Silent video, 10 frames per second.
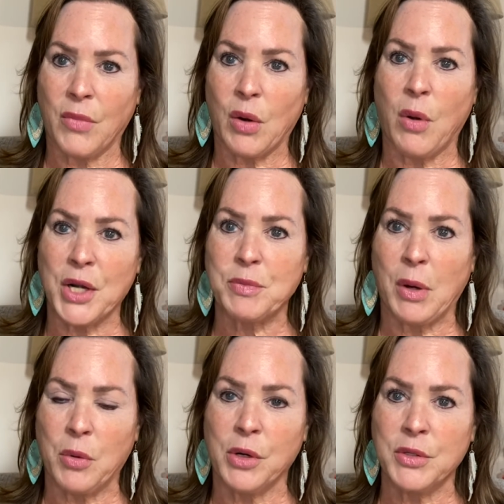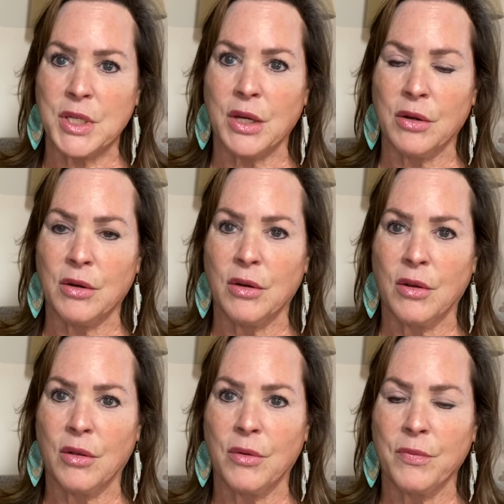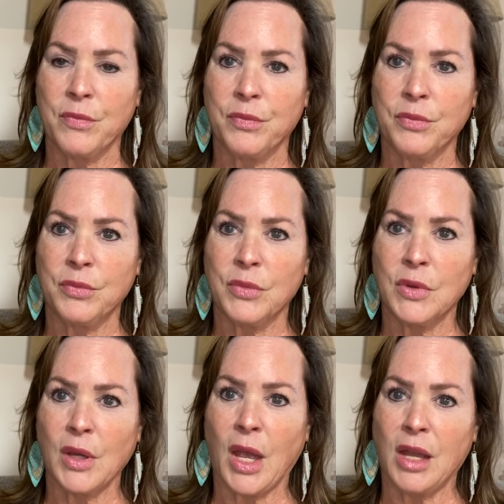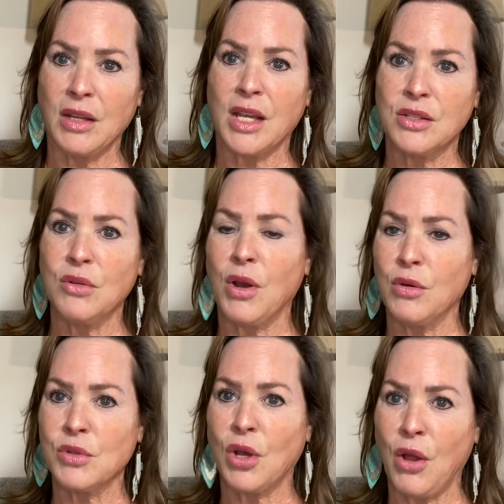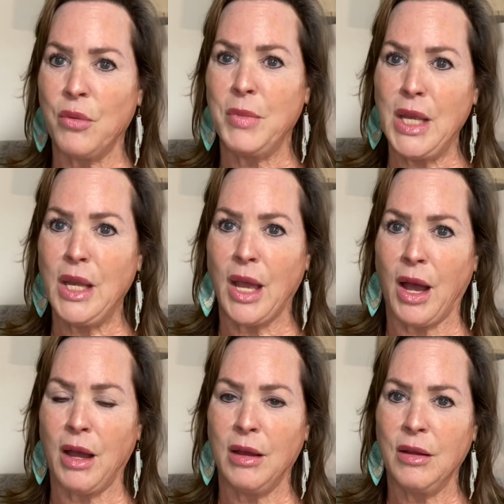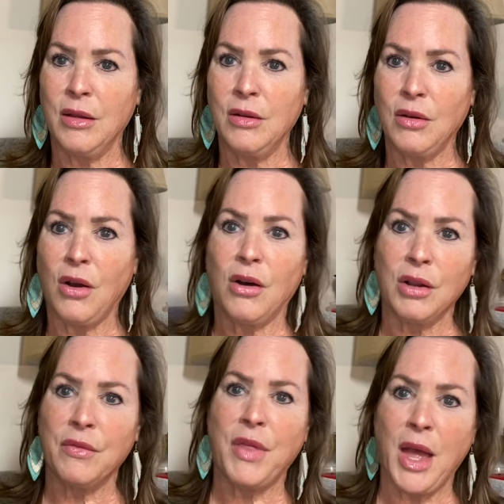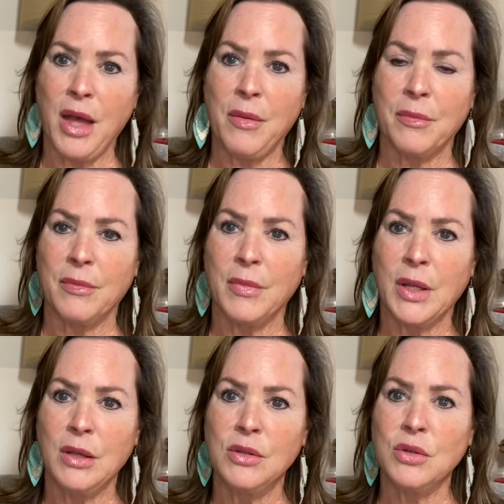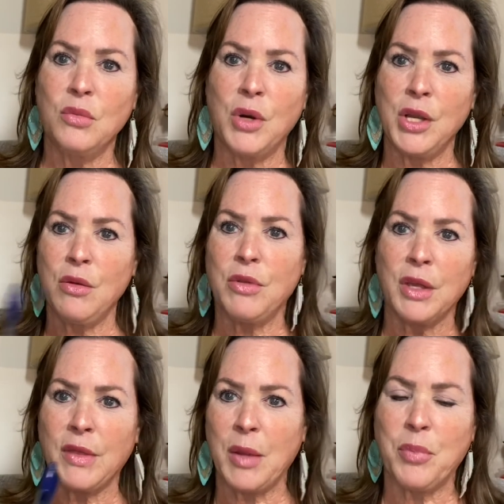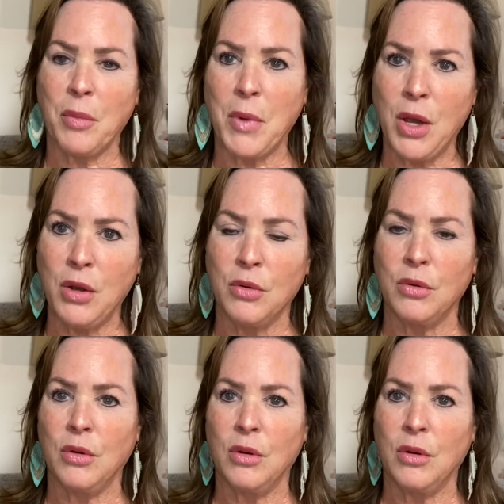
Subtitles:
Watch my words here. And guess who owns all the media? All of them. So what do you think they promote?